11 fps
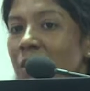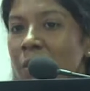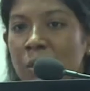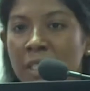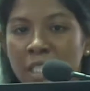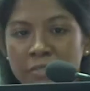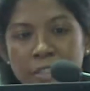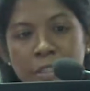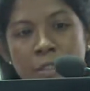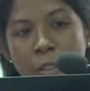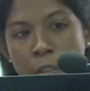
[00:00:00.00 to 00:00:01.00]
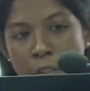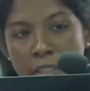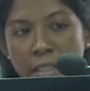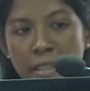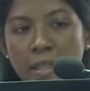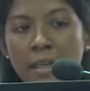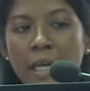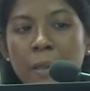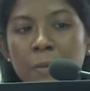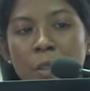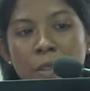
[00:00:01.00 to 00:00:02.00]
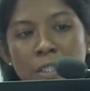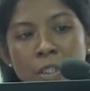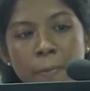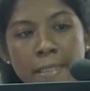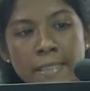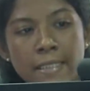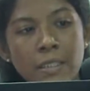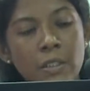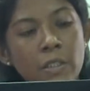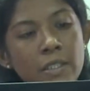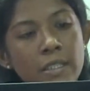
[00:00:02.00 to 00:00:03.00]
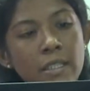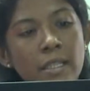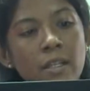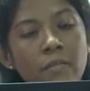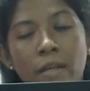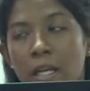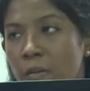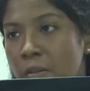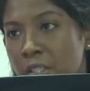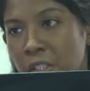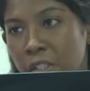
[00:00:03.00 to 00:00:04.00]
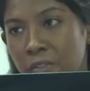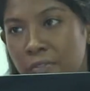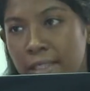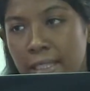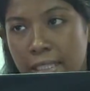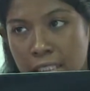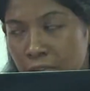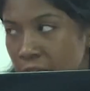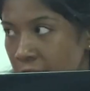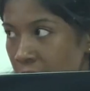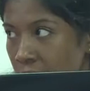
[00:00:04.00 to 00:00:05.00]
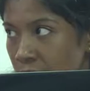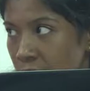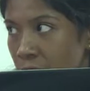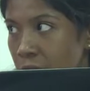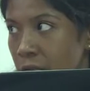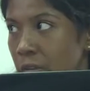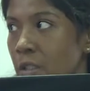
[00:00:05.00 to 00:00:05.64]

Good afternoon all. I am going to present on evaluation of the interference of